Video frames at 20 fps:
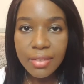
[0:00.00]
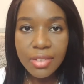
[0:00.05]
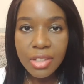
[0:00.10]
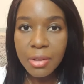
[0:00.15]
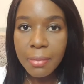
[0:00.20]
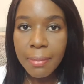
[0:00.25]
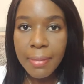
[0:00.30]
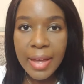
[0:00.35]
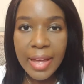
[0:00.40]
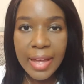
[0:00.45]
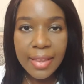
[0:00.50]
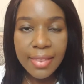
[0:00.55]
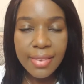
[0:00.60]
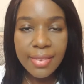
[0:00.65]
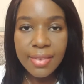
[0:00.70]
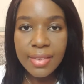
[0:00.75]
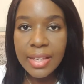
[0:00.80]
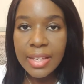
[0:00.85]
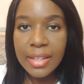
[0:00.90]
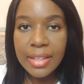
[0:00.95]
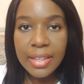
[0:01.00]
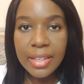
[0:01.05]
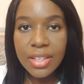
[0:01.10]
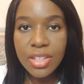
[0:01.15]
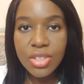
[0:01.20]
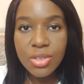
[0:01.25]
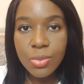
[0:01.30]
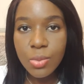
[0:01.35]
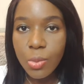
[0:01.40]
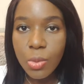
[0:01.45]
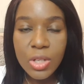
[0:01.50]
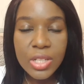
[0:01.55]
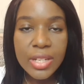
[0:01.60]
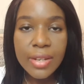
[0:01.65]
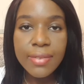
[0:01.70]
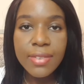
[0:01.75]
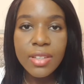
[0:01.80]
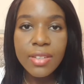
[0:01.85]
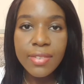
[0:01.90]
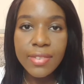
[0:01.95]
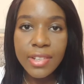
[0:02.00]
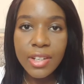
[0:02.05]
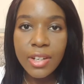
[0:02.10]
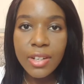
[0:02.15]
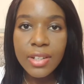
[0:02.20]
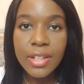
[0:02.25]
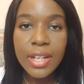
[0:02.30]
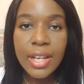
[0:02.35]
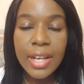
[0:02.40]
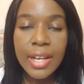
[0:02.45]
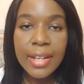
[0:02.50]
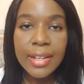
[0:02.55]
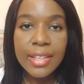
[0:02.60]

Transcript: you've done maths, English, whatever you've done,